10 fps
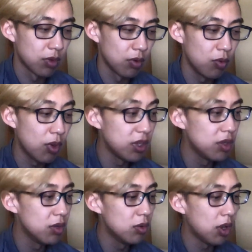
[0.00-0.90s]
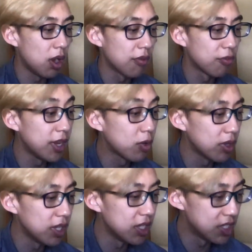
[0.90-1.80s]
what you
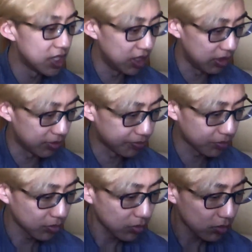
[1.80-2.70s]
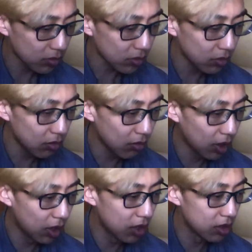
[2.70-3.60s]
frequently see
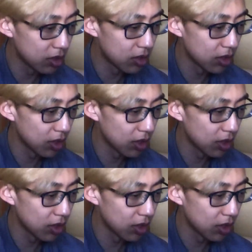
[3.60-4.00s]
is